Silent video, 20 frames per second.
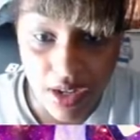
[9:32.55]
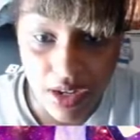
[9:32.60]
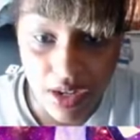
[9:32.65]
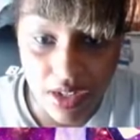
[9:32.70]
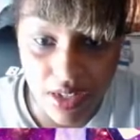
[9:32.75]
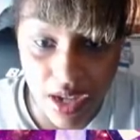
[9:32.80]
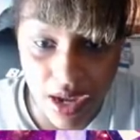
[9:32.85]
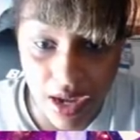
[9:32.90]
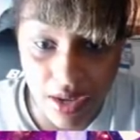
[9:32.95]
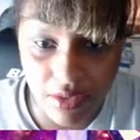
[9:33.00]

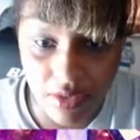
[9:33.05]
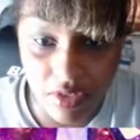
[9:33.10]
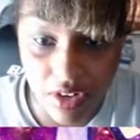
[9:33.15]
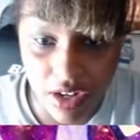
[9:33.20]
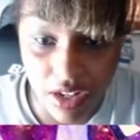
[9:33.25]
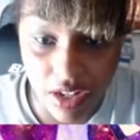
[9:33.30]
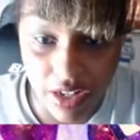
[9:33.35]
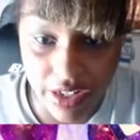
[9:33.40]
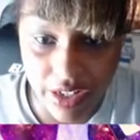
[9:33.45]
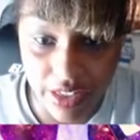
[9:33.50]
Because I am
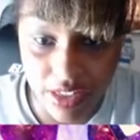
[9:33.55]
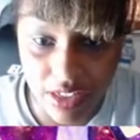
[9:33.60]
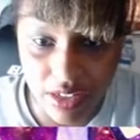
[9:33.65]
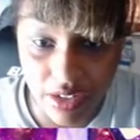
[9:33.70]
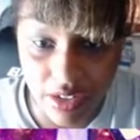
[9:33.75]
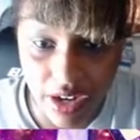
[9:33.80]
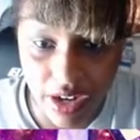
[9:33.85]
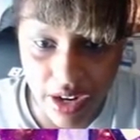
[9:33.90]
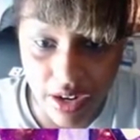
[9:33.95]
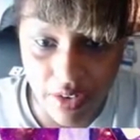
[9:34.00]
trying to click this
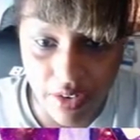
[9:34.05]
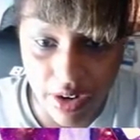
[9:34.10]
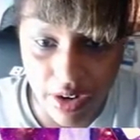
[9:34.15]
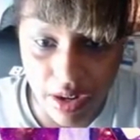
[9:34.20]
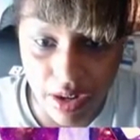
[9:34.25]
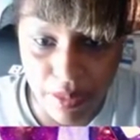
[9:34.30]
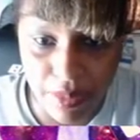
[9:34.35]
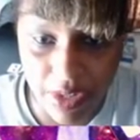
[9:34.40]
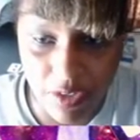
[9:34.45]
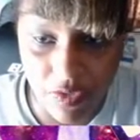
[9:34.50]
dang
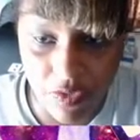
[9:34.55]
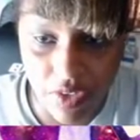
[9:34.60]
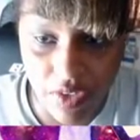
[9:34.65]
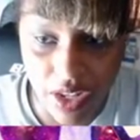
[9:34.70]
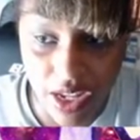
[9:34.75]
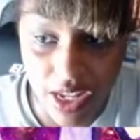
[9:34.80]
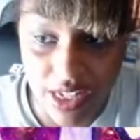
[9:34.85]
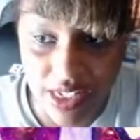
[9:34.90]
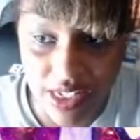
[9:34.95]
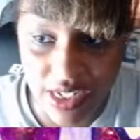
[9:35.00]
ground beef
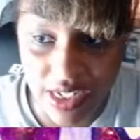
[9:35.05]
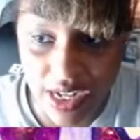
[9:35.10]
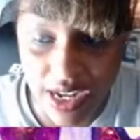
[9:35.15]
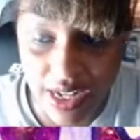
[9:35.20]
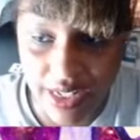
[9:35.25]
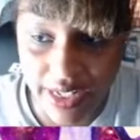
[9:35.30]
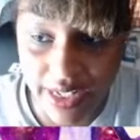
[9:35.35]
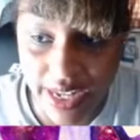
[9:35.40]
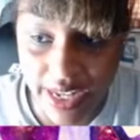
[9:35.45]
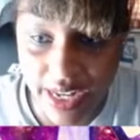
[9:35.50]
and it's
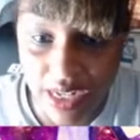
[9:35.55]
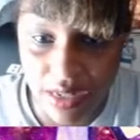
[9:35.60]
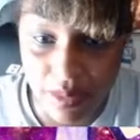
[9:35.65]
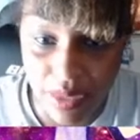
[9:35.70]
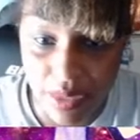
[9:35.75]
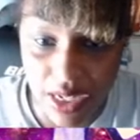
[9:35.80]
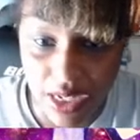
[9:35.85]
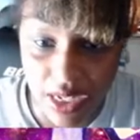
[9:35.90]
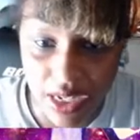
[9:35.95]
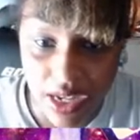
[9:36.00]
not letting
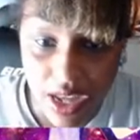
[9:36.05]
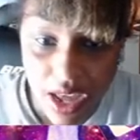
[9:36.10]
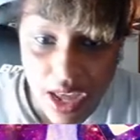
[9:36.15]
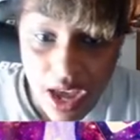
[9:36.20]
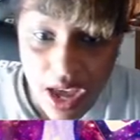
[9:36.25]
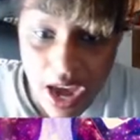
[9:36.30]
me.